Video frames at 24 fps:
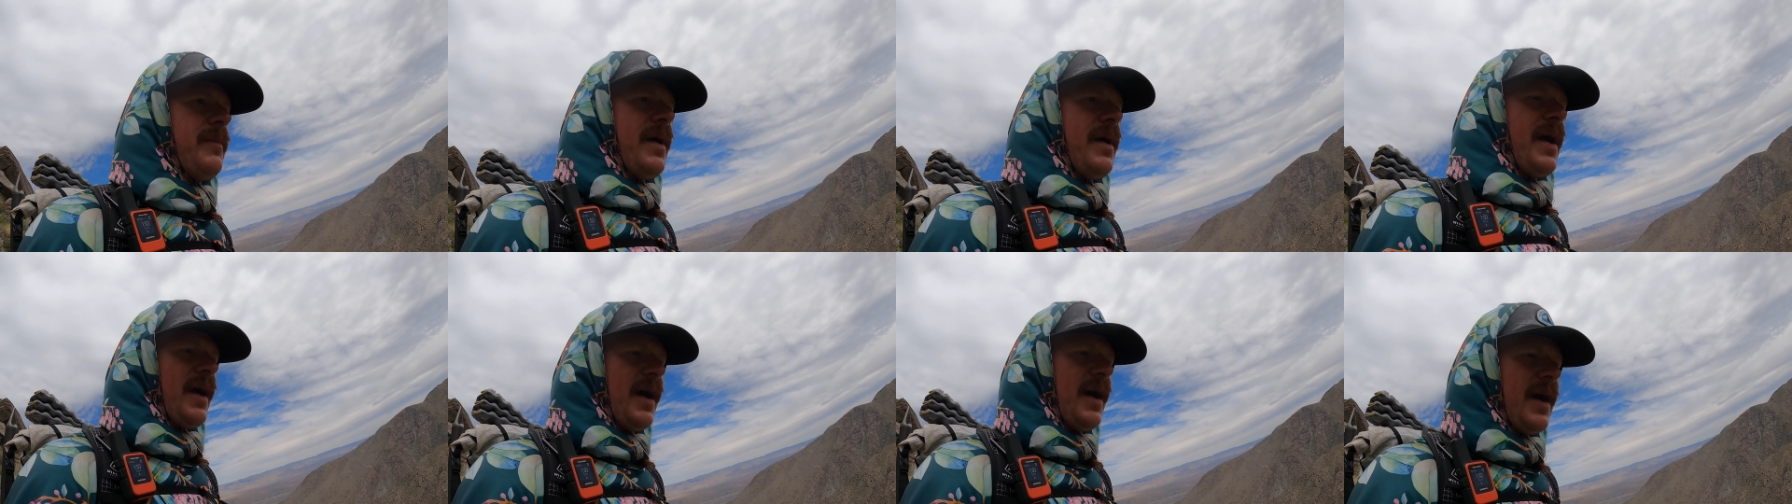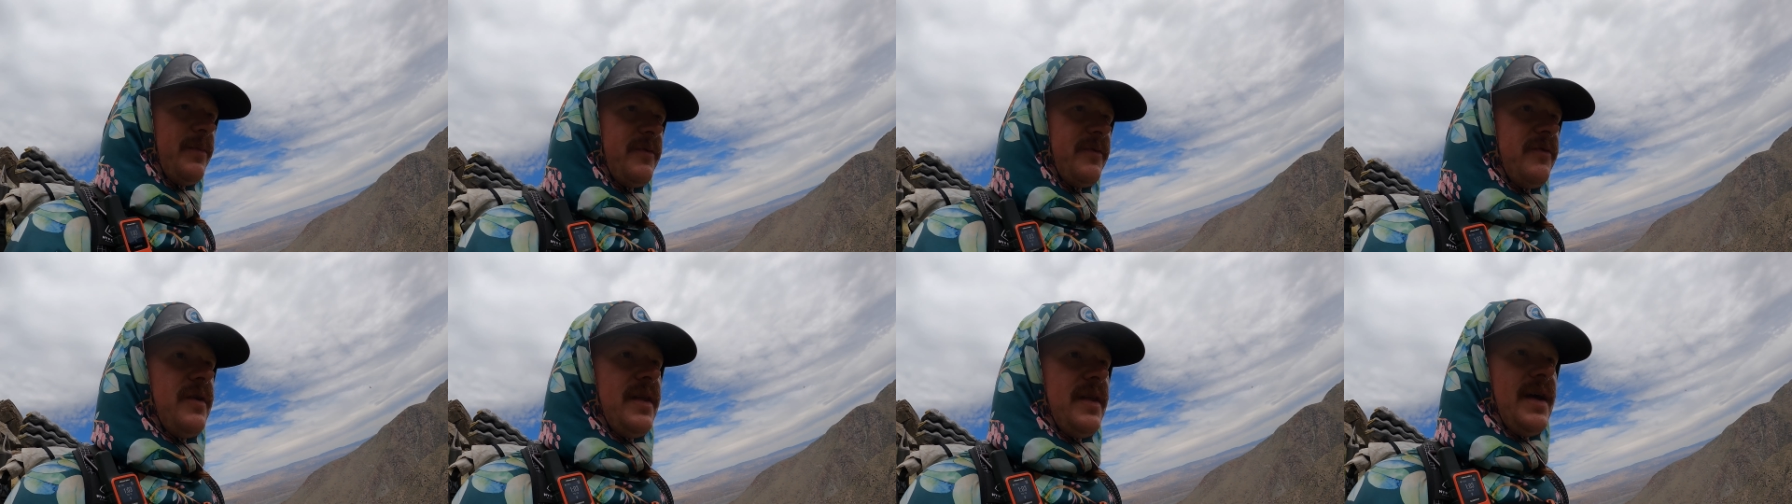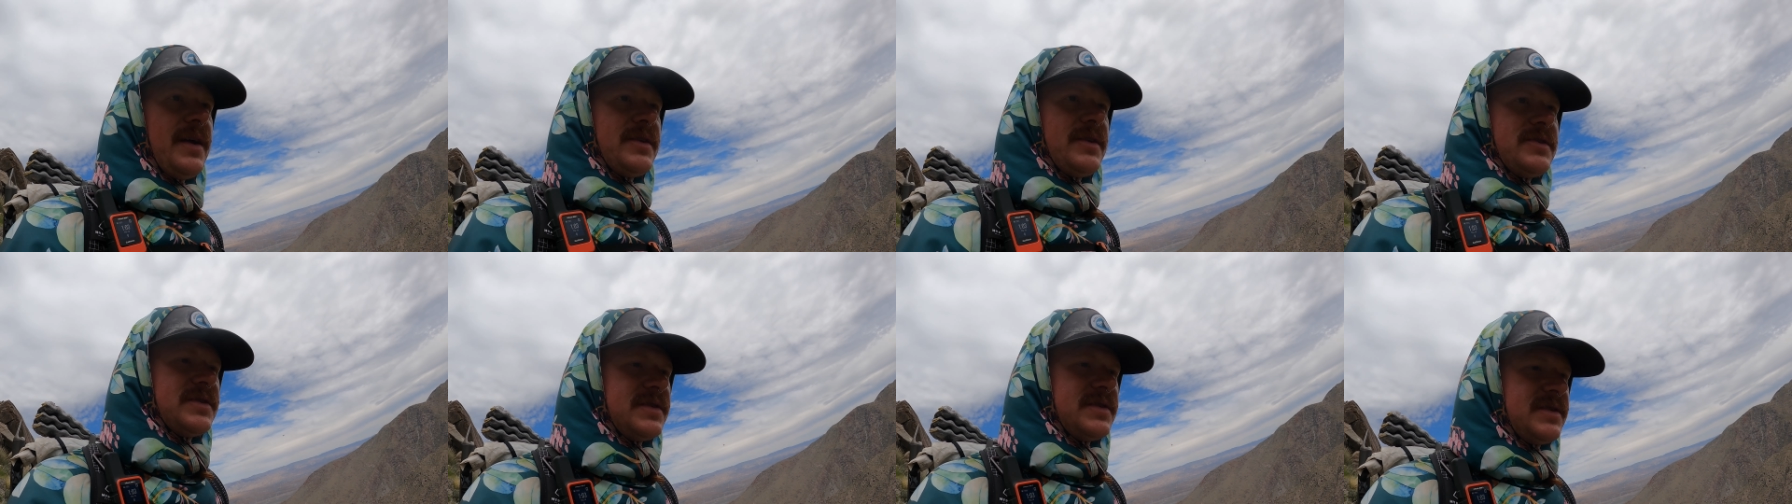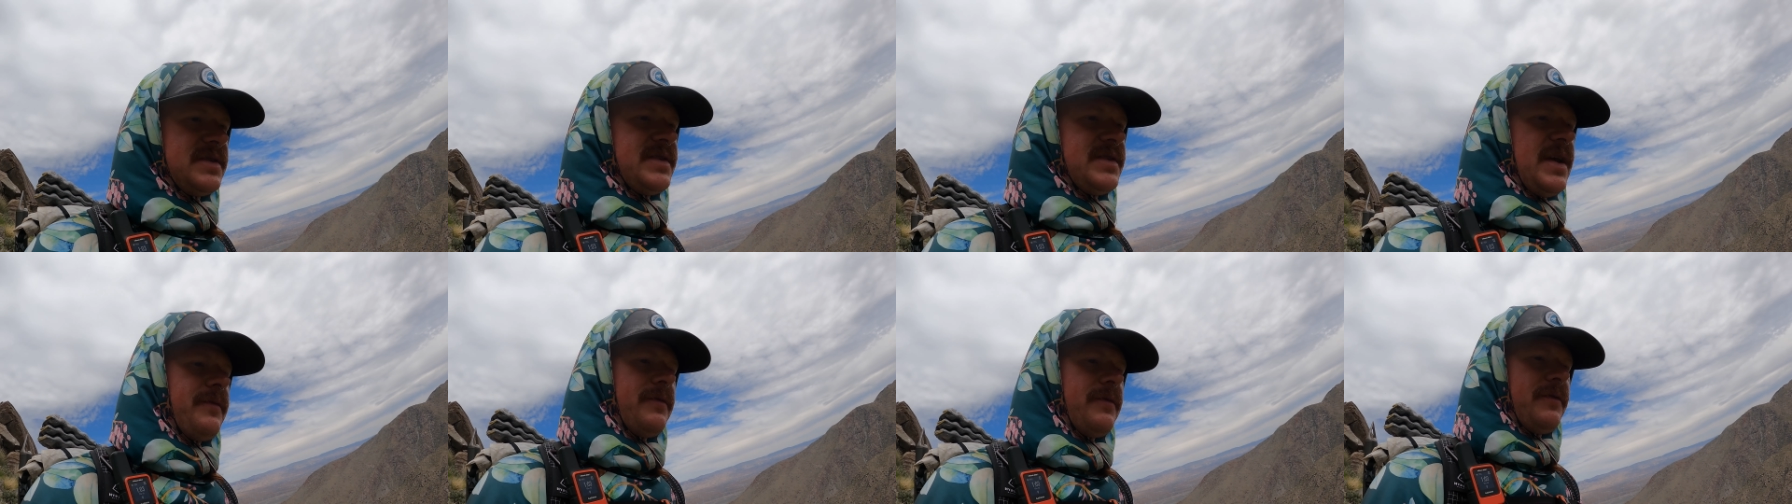may opt for that just to
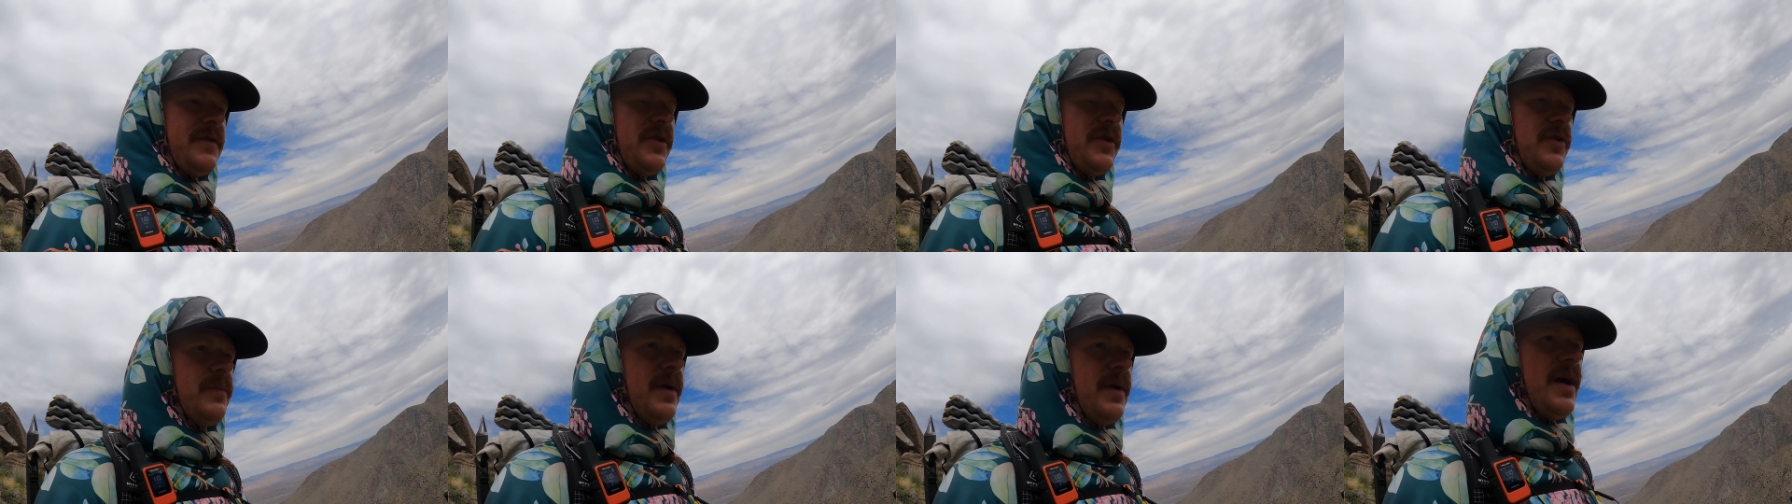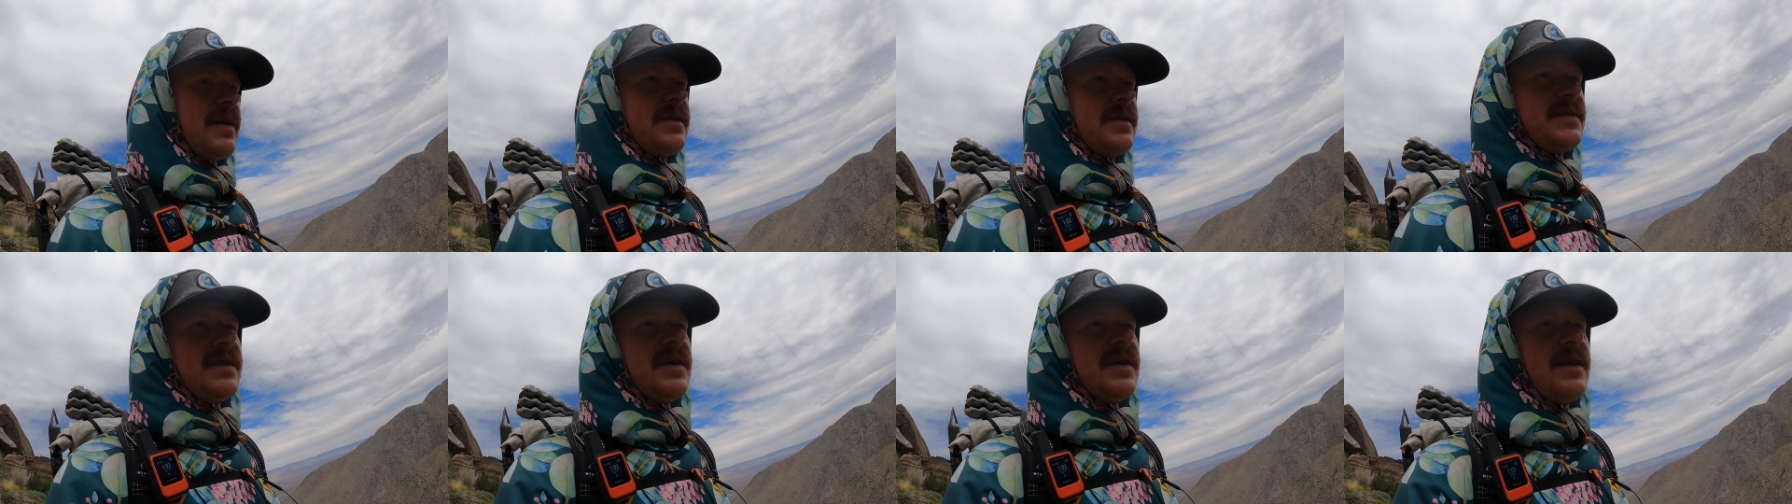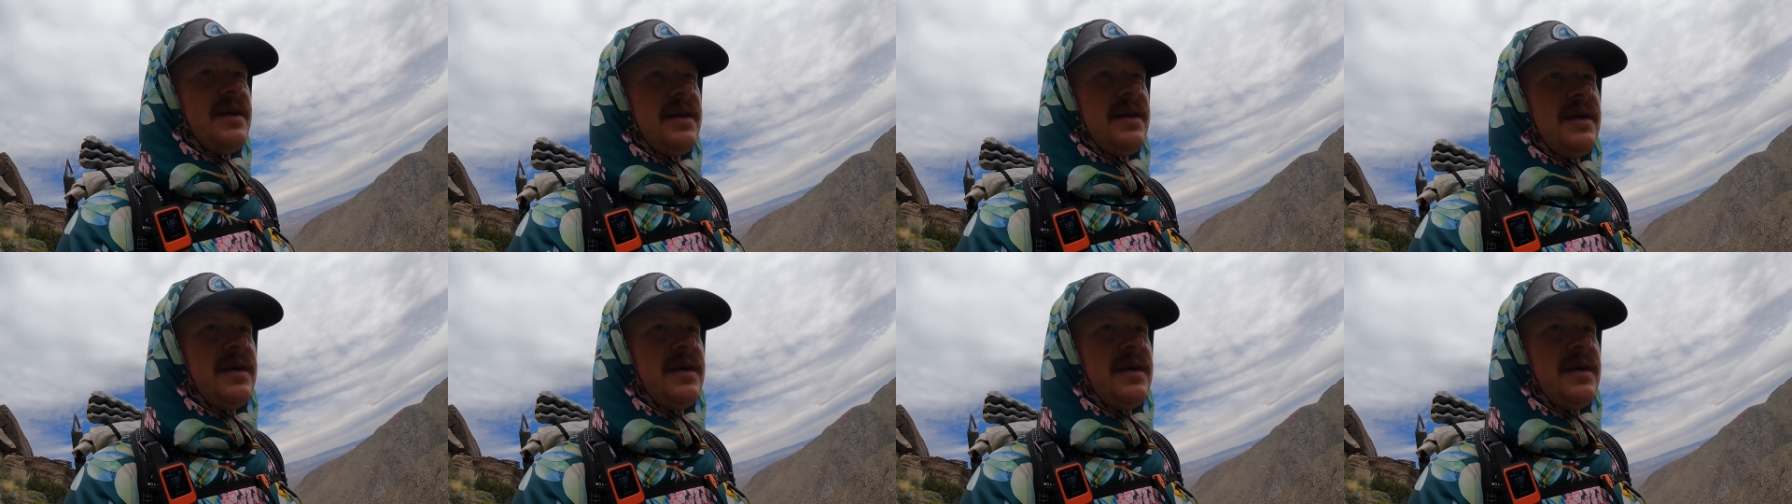save a few bucks.